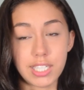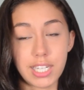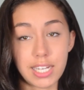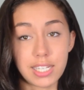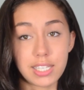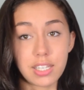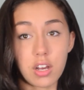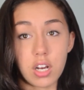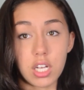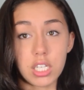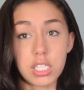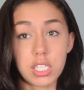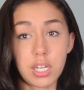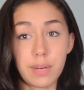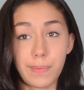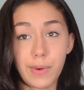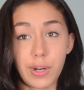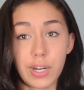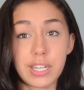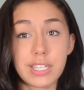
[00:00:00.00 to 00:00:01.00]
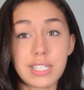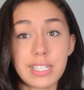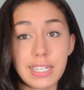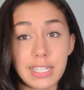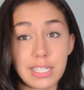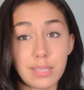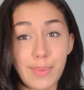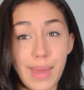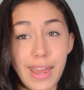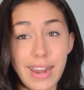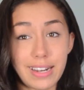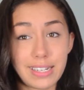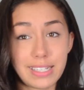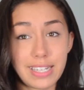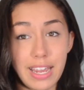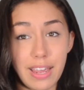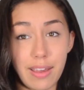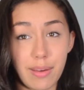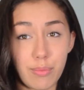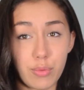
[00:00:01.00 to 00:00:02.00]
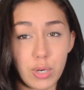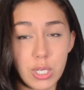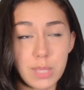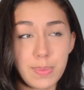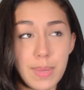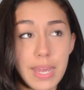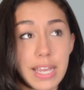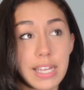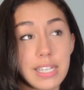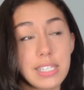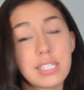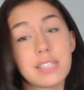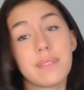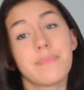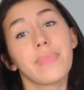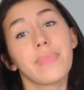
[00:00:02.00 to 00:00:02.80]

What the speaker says: desk caused their bodies to expand and take up more space.